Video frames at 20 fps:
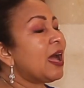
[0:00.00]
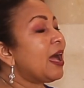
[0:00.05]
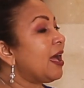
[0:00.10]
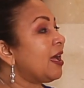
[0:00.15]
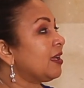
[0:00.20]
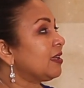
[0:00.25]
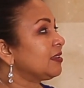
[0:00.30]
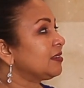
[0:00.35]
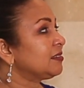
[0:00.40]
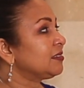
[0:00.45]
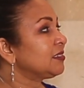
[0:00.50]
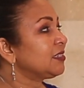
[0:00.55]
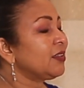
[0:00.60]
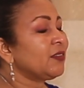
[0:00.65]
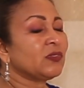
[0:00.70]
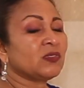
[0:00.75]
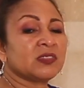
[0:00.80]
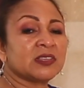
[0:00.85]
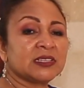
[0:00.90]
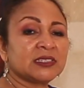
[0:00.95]
and
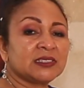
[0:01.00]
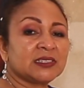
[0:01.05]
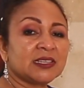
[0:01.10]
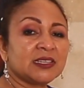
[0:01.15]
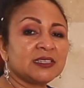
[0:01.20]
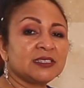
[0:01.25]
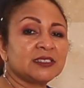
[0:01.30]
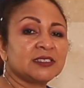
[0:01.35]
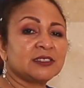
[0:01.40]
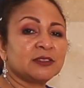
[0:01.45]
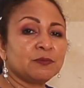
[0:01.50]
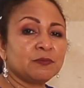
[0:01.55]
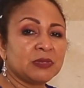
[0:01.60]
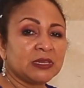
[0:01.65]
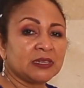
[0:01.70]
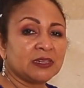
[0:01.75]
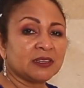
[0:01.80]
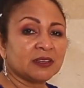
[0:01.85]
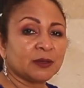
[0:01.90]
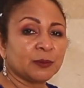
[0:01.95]
this is the
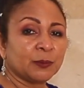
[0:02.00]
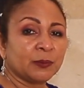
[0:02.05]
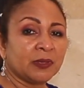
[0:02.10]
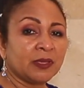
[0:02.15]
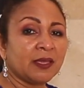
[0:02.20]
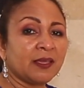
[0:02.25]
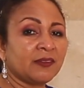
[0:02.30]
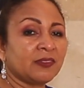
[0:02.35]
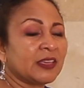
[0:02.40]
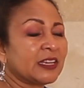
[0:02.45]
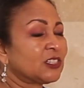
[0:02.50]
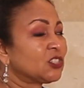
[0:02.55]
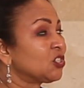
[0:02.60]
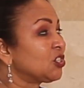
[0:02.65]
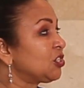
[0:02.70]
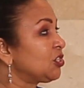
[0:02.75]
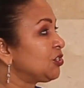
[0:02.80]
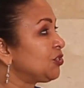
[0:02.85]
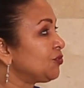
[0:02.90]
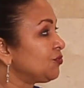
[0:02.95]
medium that
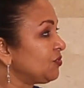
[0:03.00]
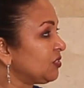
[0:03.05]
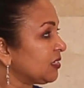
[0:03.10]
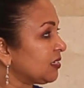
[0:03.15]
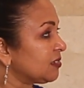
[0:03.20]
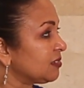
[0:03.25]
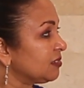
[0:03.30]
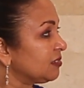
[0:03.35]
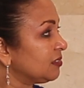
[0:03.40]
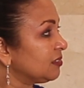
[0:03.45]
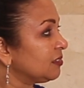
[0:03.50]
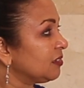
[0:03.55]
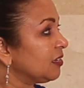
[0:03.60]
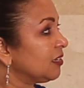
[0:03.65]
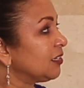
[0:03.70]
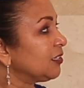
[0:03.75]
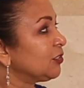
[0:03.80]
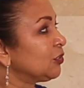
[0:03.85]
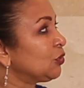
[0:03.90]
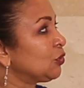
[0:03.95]
she uses
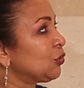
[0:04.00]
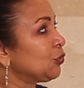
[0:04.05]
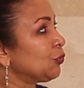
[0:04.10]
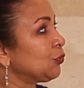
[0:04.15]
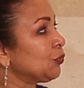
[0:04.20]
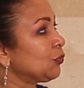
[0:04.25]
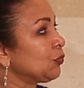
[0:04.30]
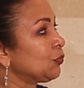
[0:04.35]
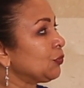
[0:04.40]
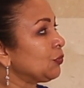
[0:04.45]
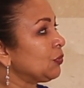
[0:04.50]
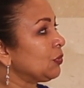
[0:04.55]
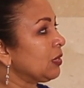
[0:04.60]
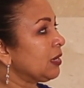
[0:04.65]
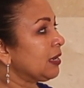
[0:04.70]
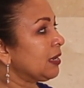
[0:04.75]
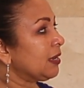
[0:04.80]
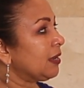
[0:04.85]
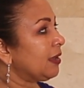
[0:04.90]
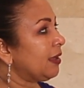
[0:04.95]
to
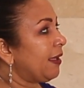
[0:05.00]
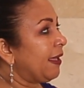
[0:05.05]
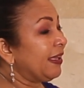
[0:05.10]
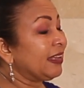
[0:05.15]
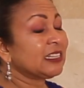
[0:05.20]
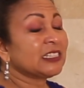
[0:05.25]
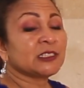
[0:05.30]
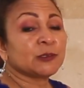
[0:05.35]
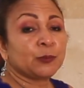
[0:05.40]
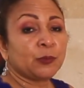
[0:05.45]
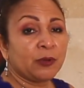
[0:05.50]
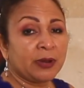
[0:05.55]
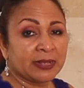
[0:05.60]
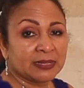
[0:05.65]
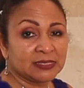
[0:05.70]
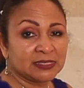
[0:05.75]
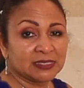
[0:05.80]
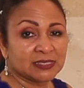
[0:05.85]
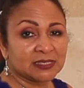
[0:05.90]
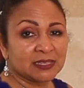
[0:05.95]

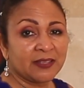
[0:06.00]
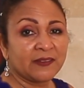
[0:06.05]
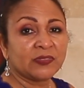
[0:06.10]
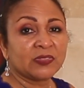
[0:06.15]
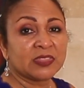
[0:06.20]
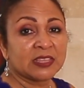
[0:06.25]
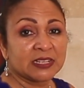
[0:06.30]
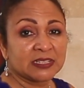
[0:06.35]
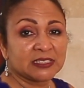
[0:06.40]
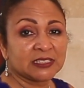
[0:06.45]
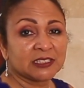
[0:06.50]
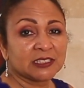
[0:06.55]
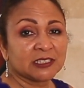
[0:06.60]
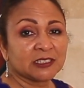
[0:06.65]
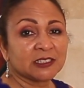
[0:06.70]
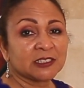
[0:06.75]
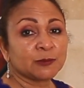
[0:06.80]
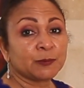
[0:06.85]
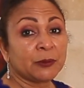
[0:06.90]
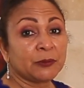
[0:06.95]
express this
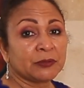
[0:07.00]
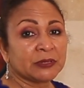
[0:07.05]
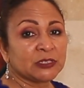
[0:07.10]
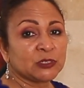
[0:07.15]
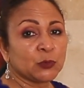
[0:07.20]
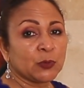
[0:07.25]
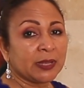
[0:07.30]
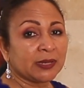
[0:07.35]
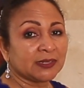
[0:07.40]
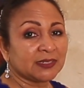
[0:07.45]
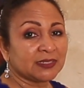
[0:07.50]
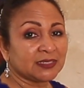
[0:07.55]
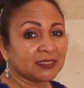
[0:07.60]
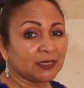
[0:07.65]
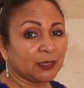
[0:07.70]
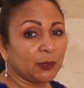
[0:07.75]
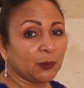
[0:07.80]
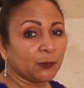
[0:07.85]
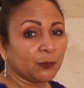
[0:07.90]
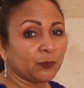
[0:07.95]

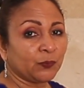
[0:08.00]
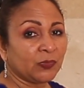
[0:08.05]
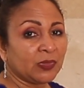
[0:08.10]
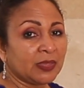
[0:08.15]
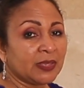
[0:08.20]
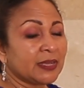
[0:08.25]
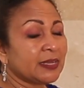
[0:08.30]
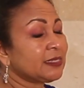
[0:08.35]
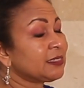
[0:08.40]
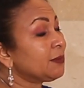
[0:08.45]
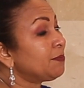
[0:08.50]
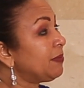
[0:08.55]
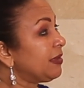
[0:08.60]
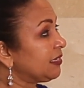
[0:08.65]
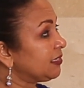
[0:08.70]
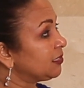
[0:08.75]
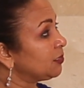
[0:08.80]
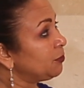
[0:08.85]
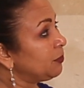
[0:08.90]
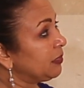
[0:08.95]
spirituality. It's a
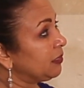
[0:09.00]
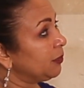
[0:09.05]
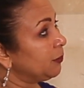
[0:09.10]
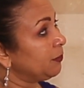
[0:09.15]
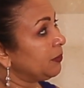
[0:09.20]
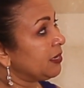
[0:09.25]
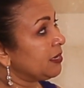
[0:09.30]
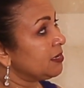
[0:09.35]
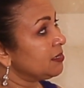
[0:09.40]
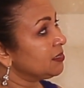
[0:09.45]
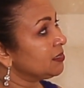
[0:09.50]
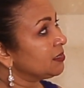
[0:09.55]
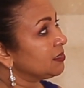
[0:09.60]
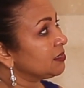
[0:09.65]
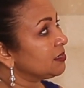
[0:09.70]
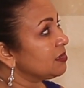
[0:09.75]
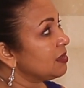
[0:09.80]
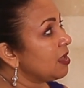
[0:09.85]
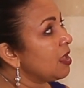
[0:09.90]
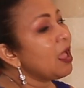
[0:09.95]
mixed media
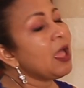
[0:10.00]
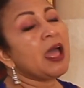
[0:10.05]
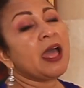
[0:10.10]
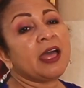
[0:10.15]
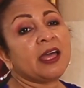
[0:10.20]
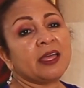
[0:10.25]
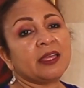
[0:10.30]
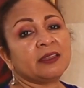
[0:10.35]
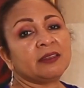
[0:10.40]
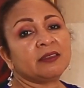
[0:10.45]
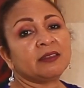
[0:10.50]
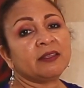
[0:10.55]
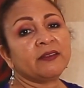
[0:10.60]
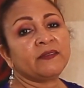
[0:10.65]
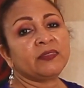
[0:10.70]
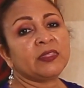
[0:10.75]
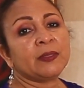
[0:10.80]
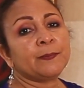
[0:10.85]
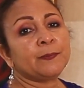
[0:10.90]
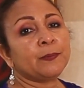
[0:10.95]
piece, and
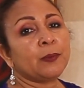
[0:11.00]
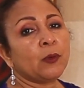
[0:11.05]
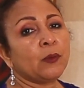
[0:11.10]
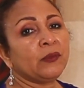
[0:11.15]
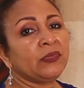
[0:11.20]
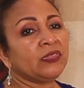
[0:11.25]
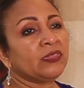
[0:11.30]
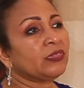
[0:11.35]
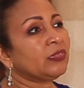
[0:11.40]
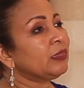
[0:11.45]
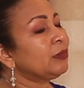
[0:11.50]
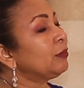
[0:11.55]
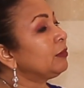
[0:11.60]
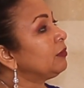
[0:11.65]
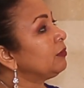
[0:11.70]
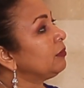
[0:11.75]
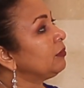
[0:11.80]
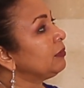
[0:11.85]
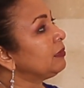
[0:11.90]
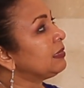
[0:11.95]
they both
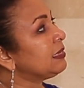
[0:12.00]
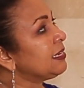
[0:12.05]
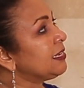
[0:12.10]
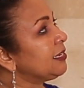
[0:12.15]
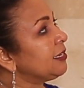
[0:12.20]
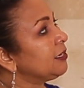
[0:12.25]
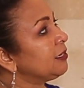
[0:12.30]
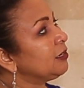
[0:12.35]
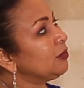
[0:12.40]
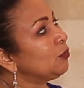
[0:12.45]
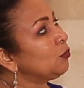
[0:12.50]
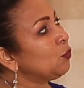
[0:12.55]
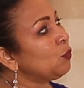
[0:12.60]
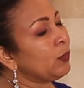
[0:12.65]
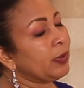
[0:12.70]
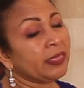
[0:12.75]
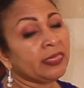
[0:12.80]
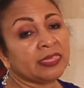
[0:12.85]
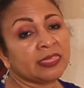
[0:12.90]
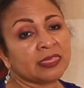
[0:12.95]
deal
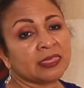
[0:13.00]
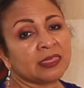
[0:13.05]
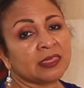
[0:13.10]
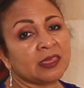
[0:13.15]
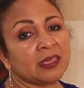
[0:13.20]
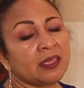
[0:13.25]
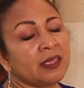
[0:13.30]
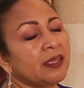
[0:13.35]
with